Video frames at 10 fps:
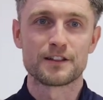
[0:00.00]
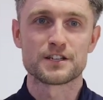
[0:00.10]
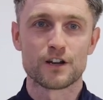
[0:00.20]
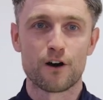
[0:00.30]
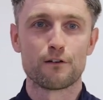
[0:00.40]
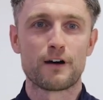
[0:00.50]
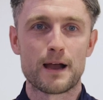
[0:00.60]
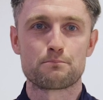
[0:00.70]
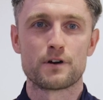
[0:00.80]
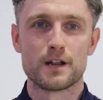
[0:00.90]
There's a lot of
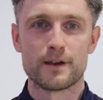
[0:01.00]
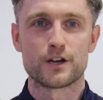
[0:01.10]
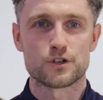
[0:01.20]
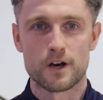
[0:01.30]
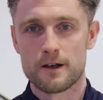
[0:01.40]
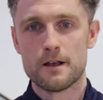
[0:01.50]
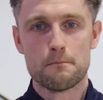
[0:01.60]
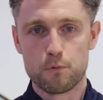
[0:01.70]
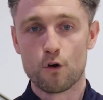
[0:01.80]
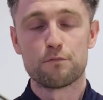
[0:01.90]
fine print to make sure
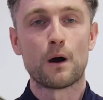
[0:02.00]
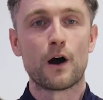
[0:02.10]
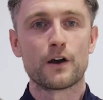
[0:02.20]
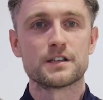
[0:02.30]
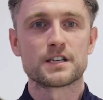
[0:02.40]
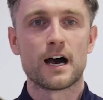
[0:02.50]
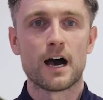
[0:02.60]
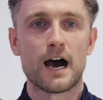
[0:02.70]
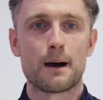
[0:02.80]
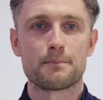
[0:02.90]
both parties are
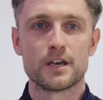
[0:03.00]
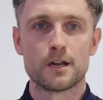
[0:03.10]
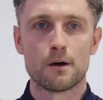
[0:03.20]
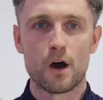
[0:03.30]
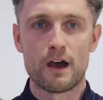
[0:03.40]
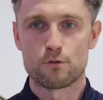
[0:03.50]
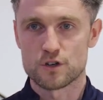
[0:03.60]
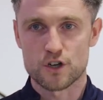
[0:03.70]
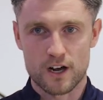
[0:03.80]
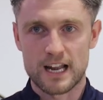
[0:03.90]
happy and
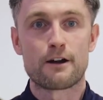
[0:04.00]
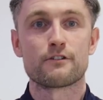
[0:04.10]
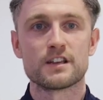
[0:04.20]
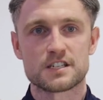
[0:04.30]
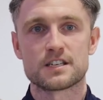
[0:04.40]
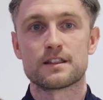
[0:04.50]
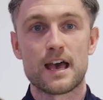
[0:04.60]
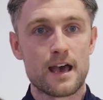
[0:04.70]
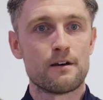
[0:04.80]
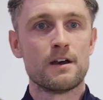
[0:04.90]
everyone's got clarity as to
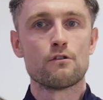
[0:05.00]
their